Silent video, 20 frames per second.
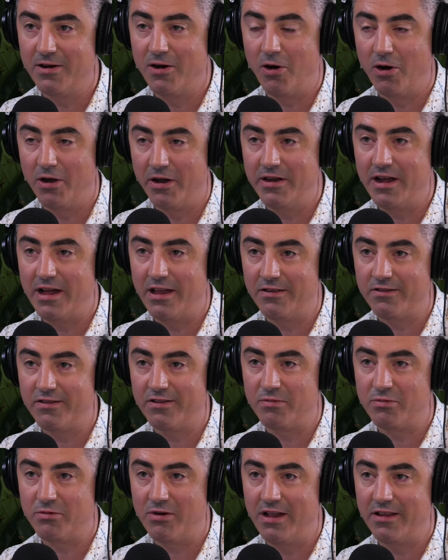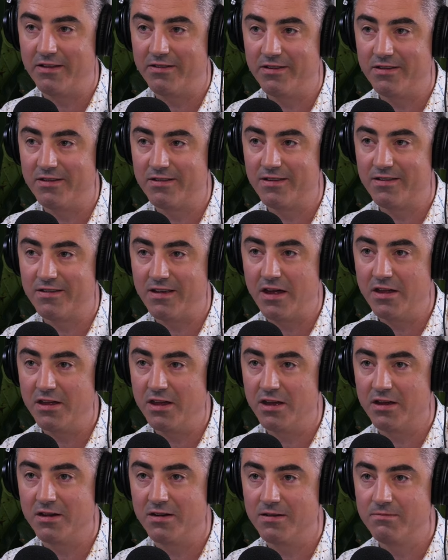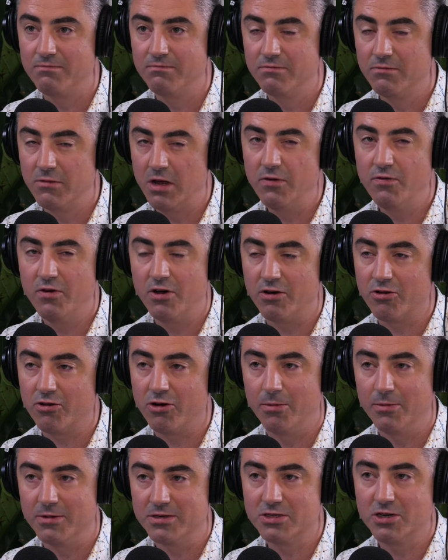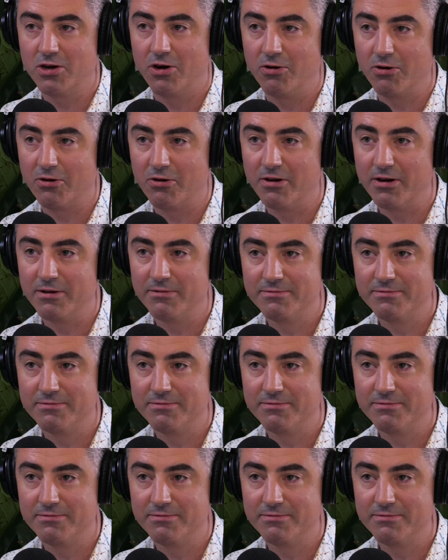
on analysis paralysis to say that you can inverted commas conquer it?